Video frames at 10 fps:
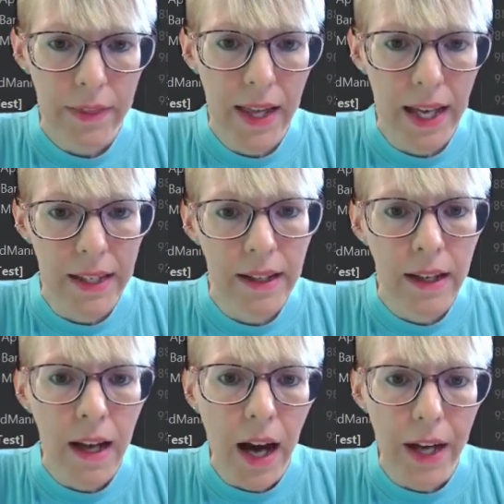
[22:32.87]

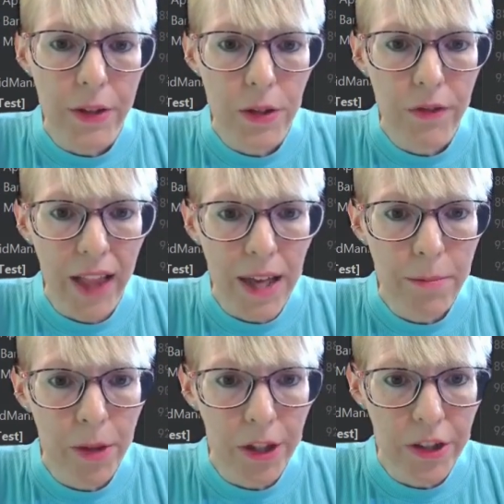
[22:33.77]
Then, I use
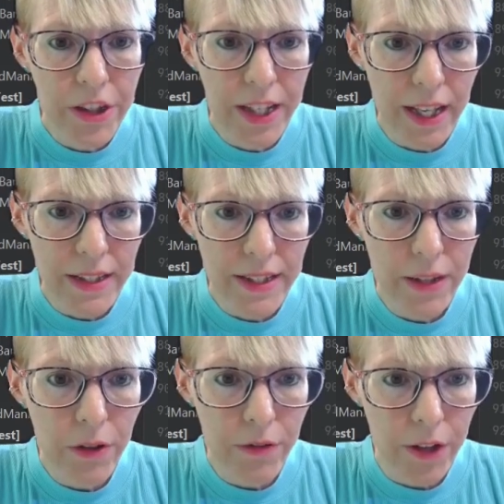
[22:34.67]
flatten merge to get a
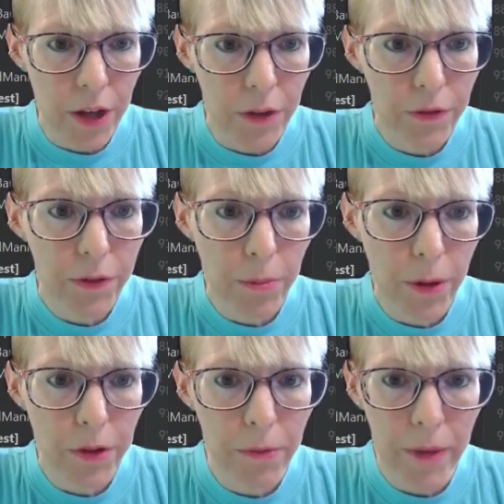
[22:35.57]
single flow from
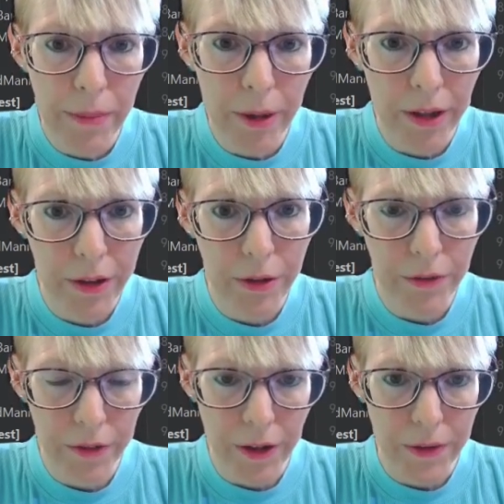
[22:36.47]
both of my
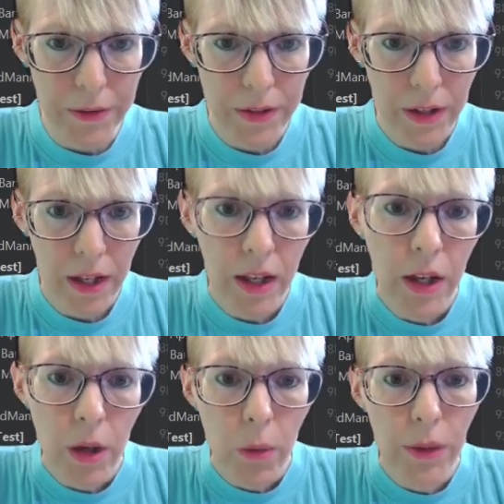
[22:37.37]
barcode flows.
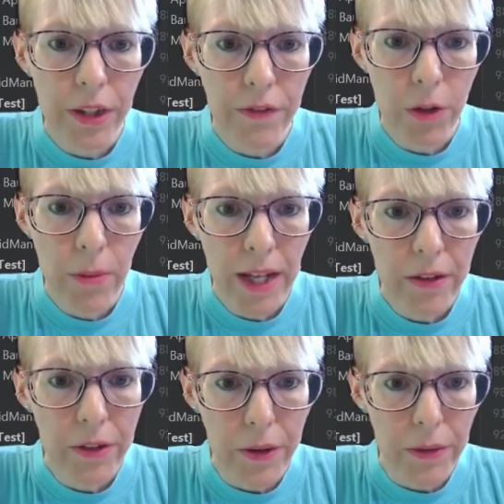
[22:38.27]
When the view
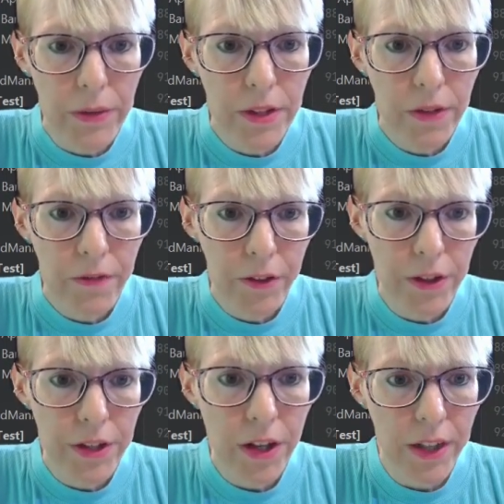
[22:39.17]
model loads,
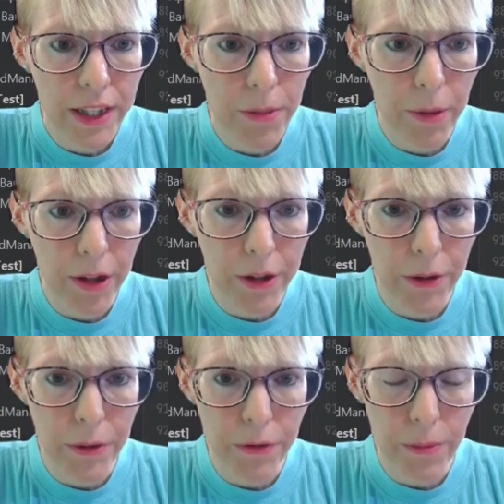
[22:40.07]
first I'll get the
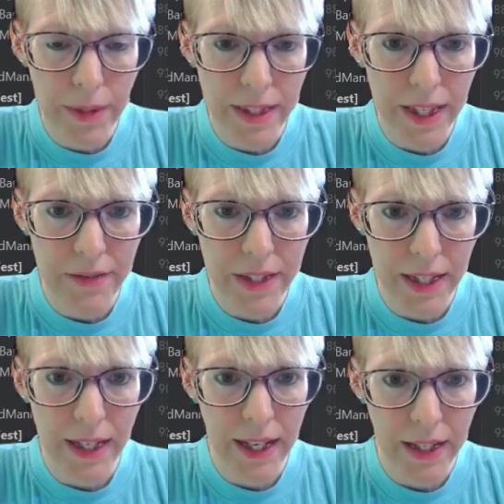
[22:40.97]
barcode from the save
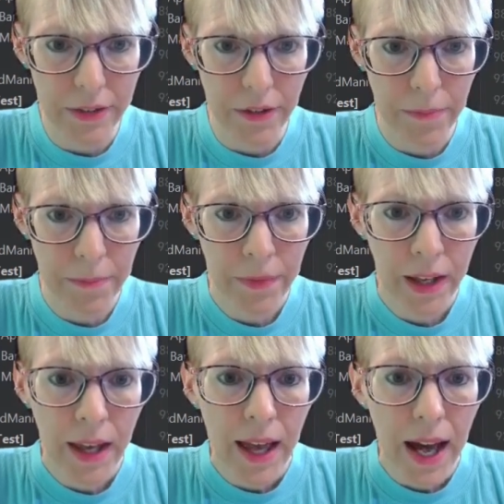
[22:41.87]
state handle.
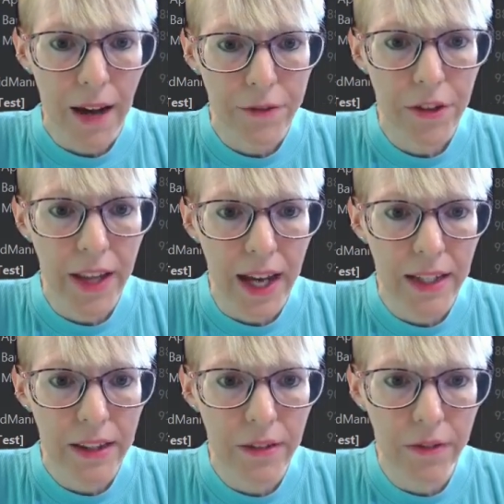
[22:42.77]
After
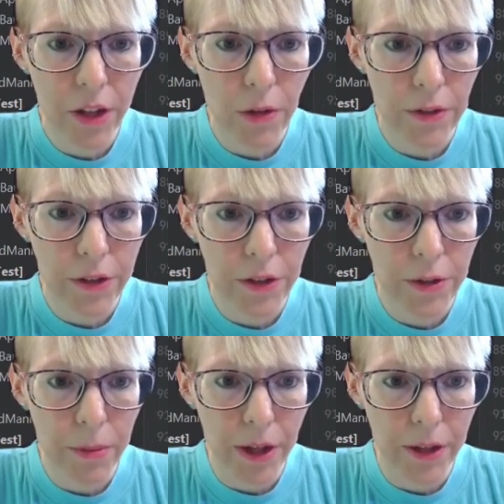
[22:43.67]
that, the flow
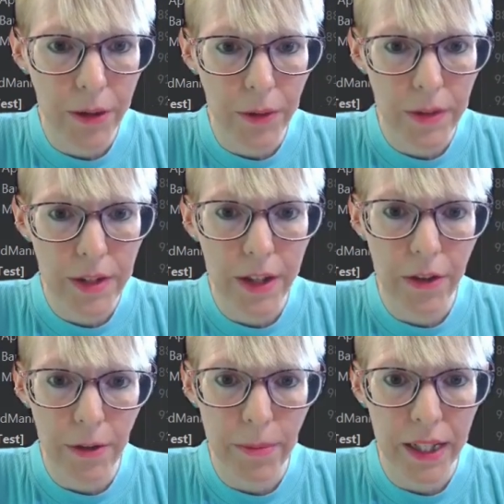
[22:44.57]
returns barcodes that
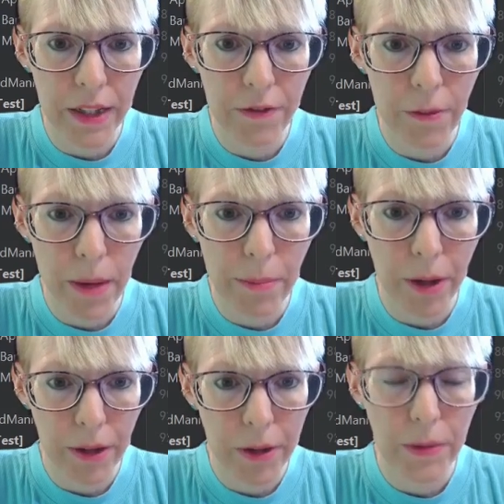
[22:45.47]
are emitted from my
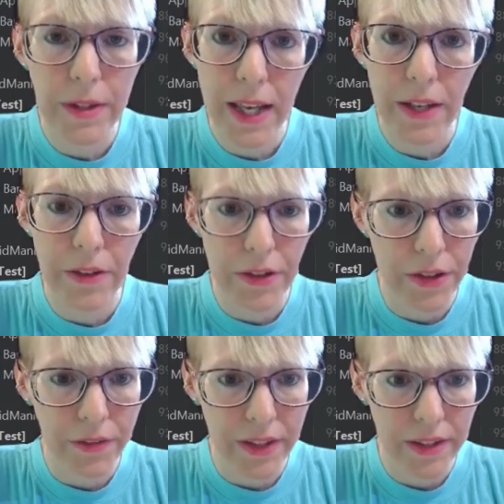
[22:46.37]
barcode scanner
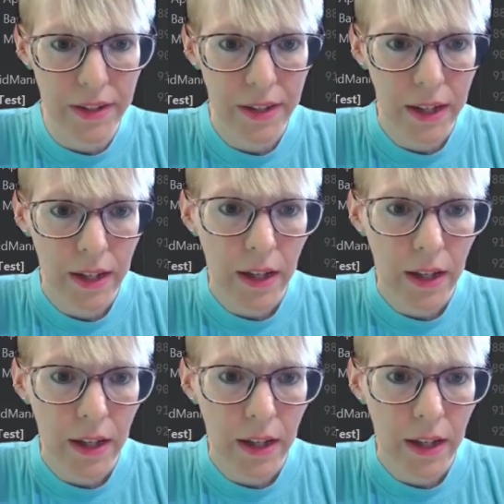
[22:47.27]
service.